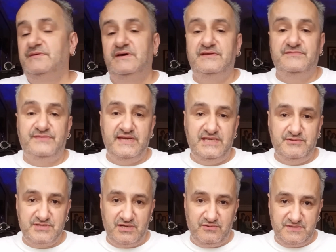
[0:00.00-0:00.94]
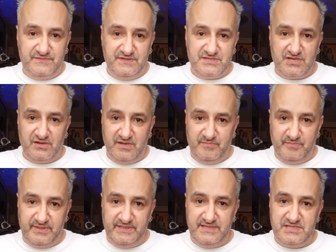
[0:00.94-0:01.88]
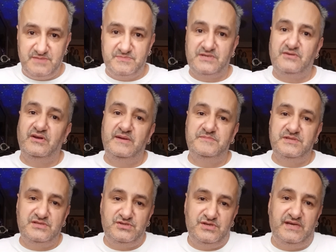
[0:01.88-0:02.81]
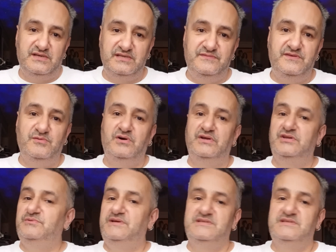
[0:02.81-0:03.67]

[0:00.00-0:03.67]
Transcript: And thank you, as always, for your time. Please subscribe to the channel if you are new.